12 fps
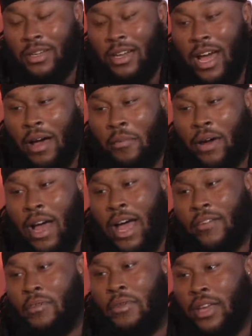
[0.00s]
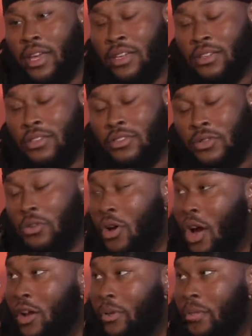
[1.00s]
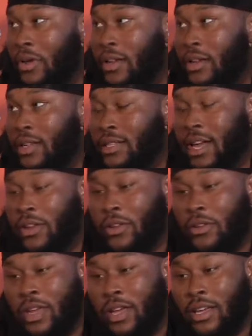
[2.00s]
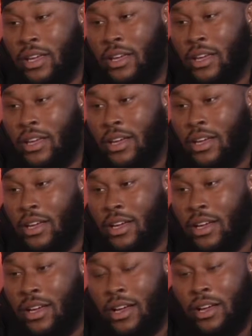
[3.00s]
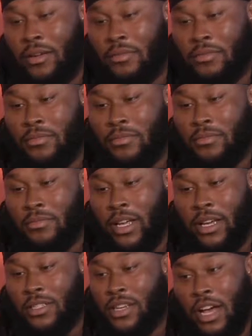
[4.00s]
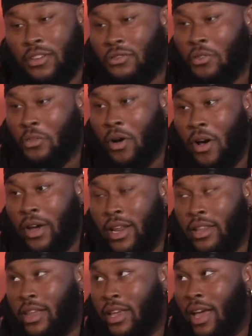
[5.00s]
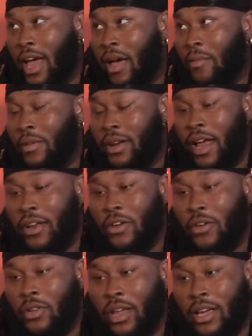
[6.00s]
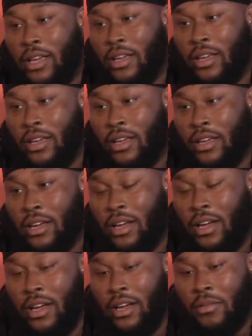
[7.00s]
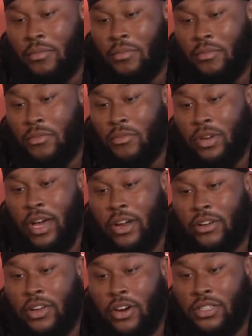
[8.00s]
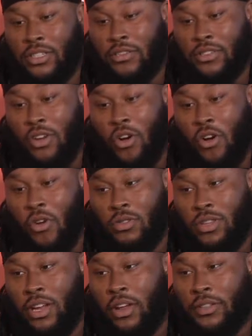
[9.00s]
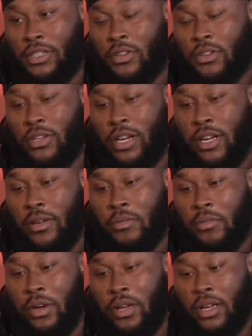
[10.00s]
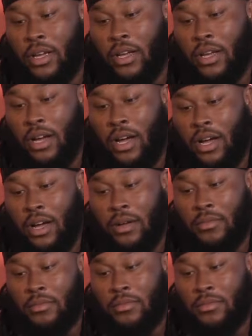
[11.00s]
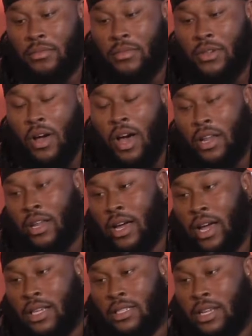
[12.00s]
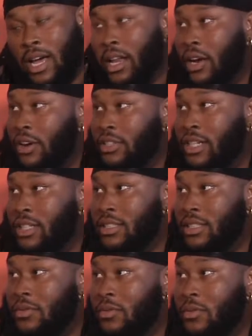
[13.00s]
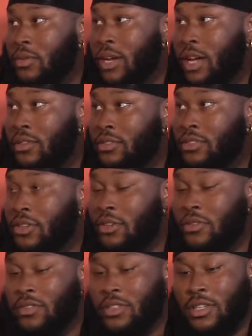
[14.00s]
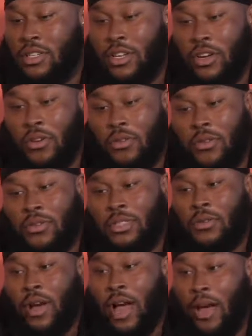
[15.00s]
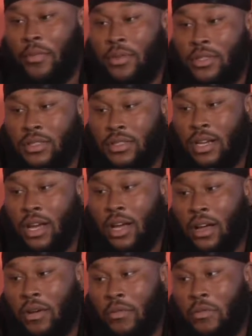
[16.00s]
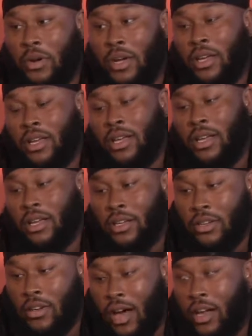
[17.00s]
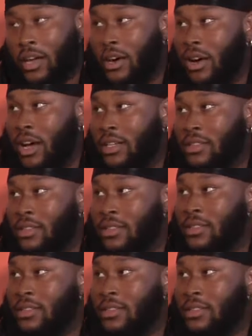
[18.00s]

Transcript: not, but I haven't been getting too caught up in it because I know like, um, like it's college football, anything can happen. I know like, um, we kind of dug ourselves in a hole with that loss at Notre Dame, but um, you know, I, like I said, I like our chances if we went out. So, you know, we'll see what happens. Um, but you know, I like our odds.